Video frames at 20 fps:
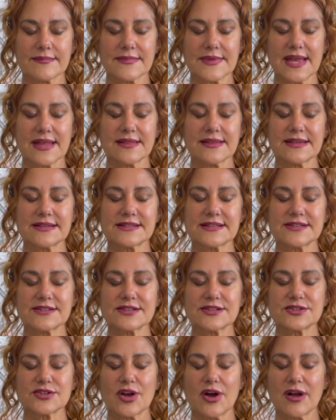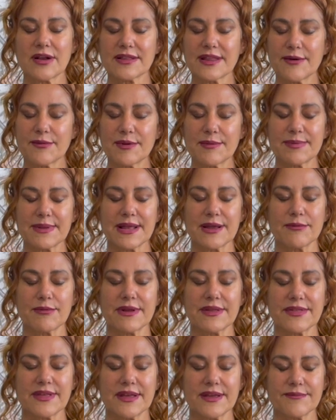And this is a song that we play
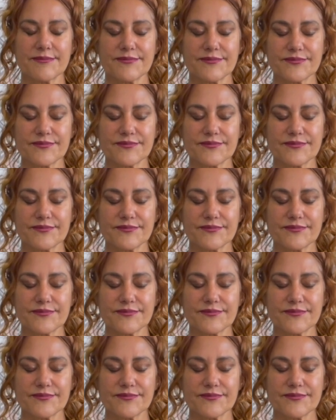with it.